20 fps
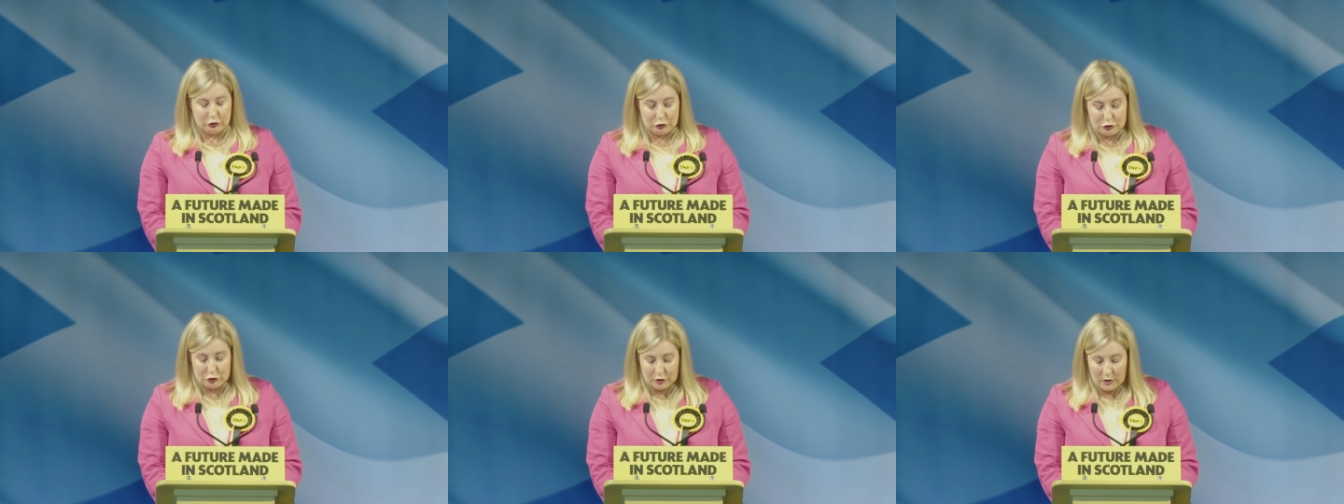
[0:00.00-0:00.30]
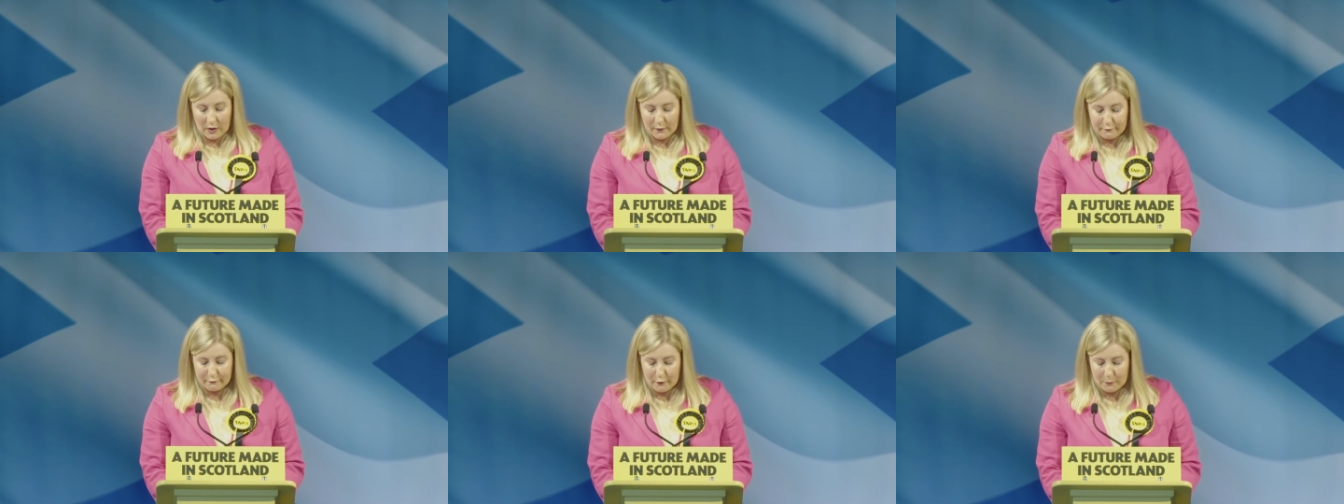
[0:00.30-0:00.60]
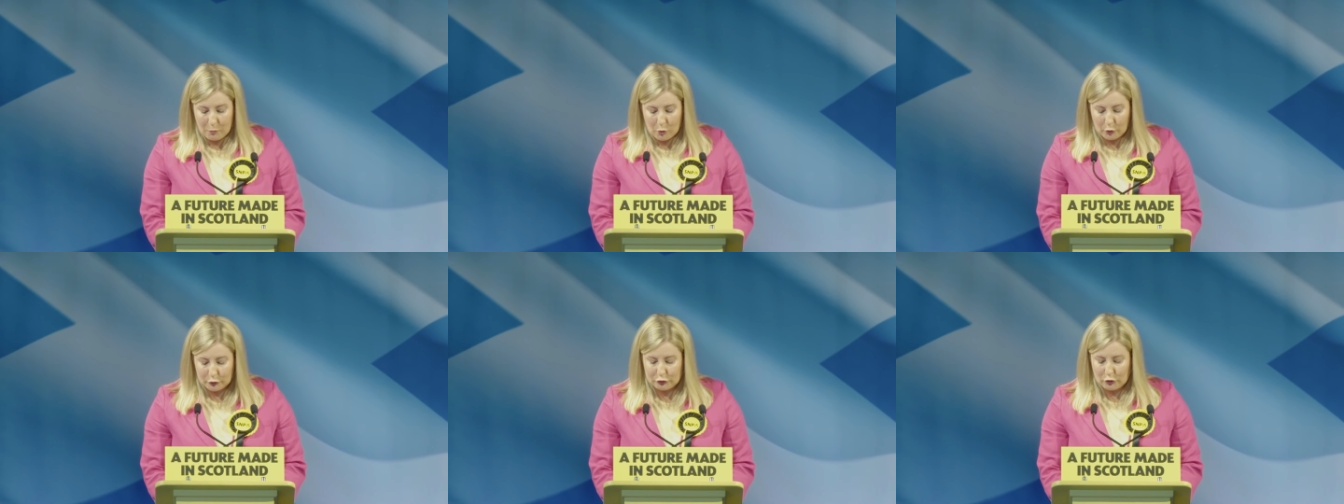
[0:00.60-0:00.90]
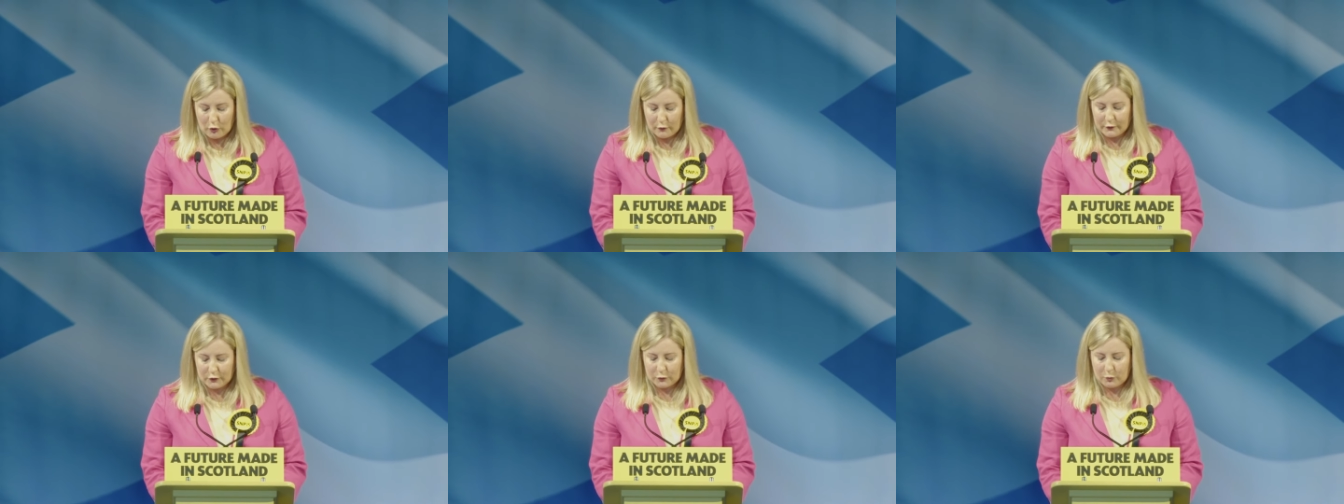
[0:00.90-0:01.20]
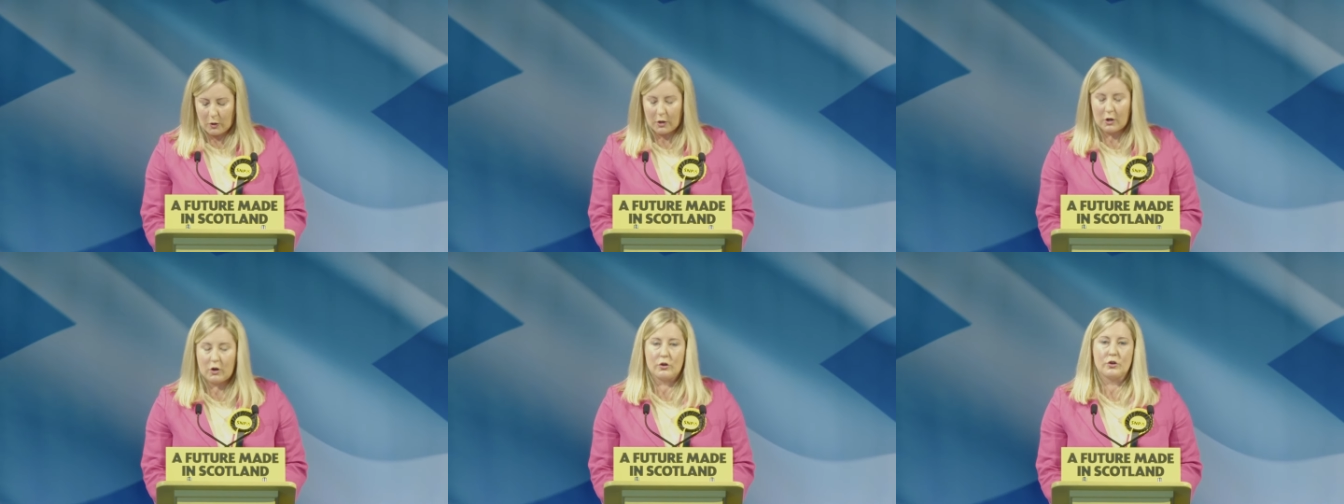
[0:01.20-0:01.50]
stood up for post office
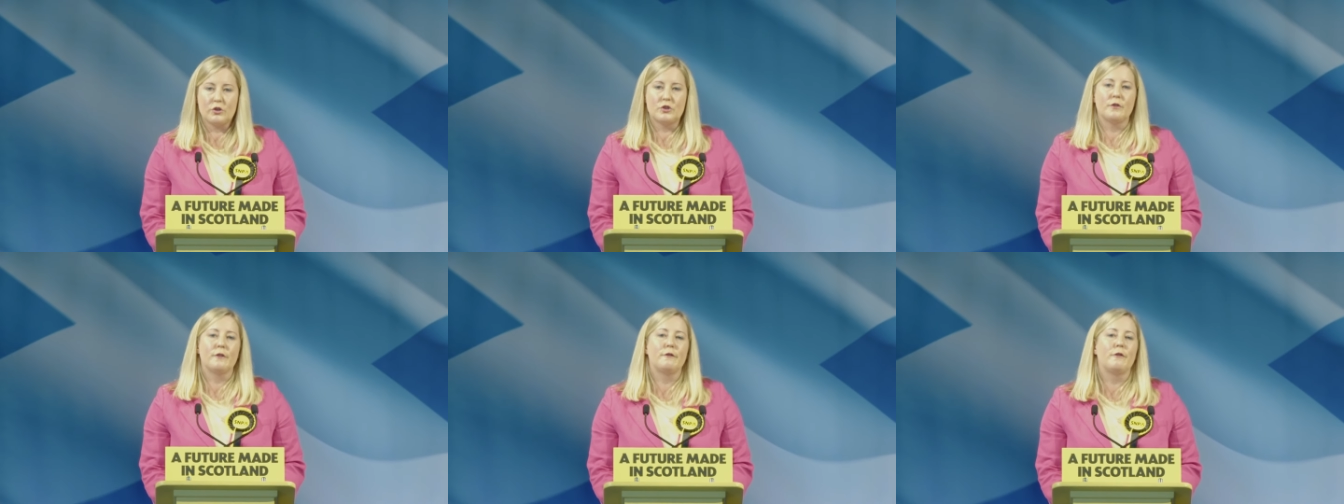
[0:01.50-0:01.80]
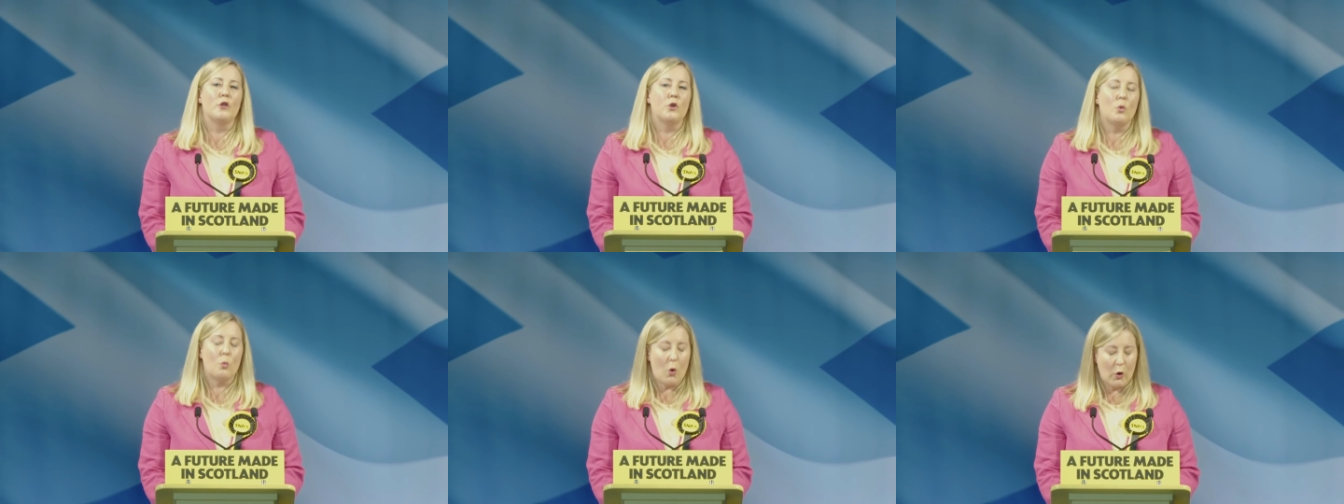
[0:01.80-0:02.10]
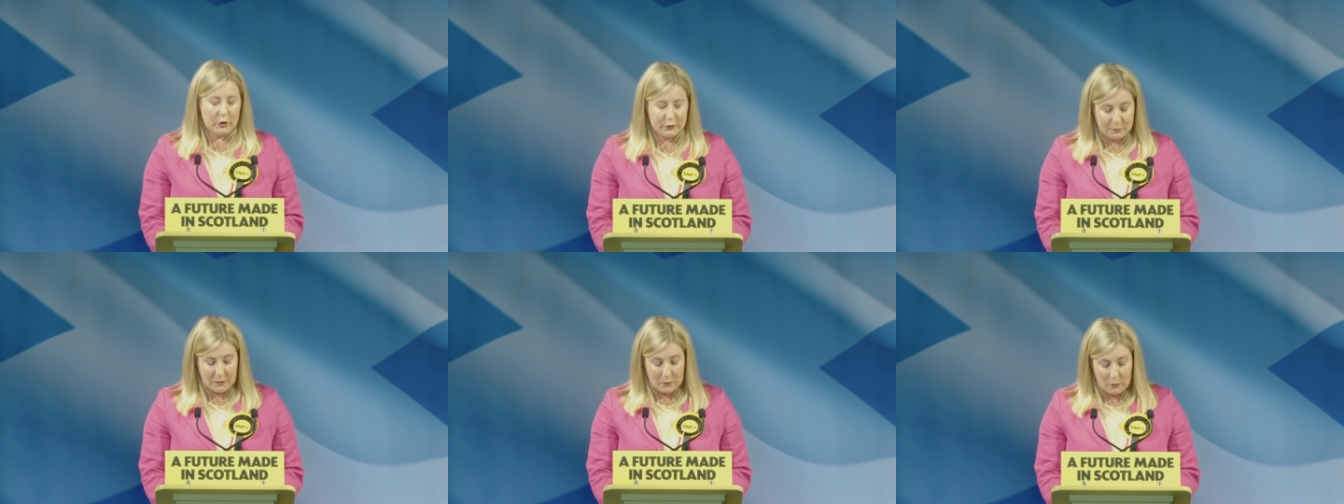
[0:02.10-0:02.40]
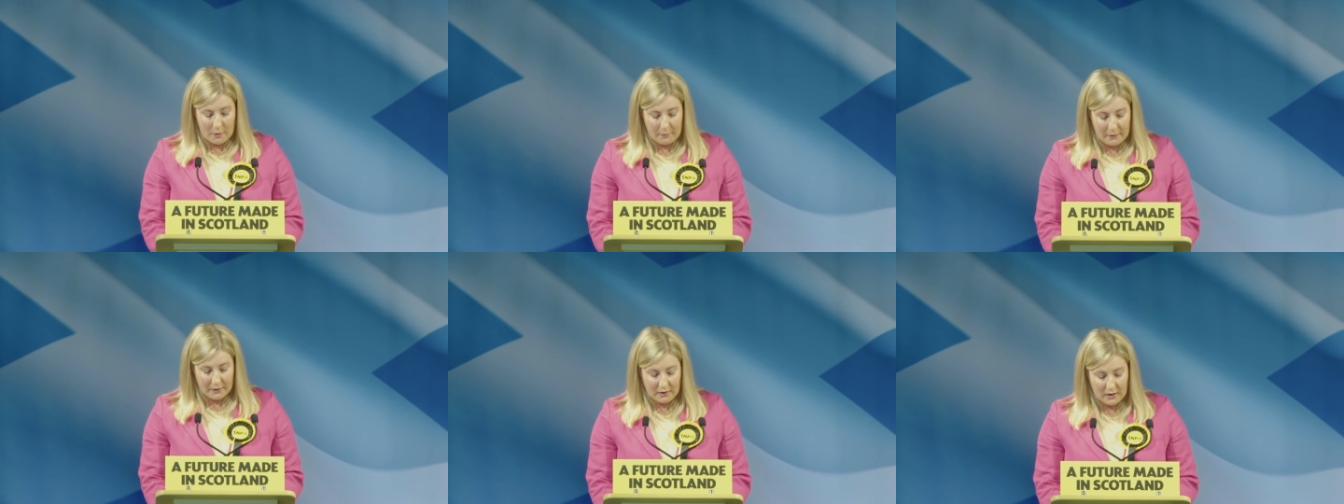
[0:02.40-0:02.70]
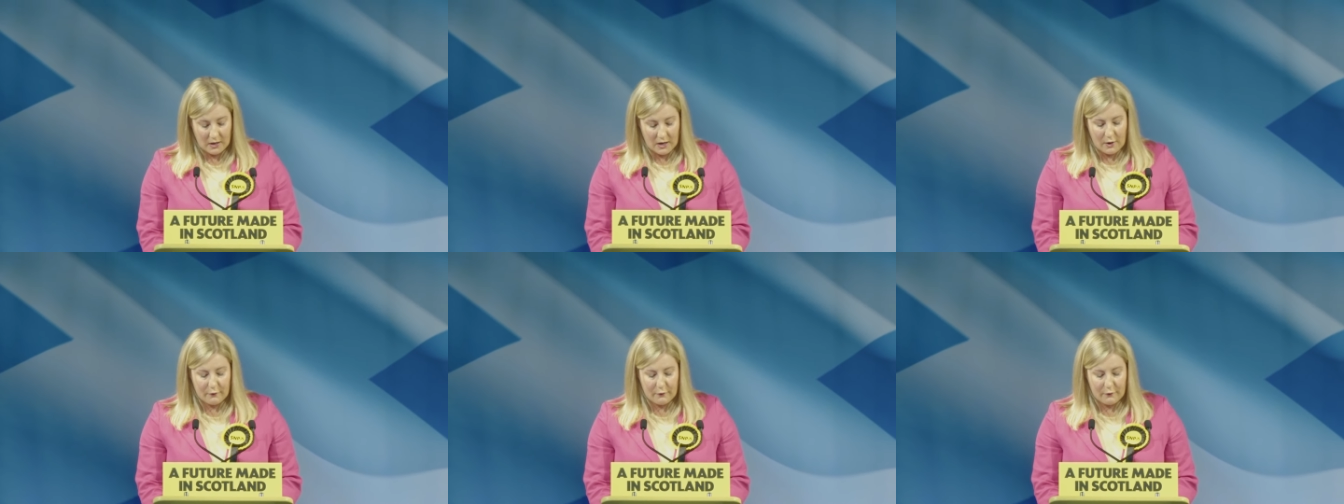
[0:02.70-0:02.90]
workers, for the WASPI women,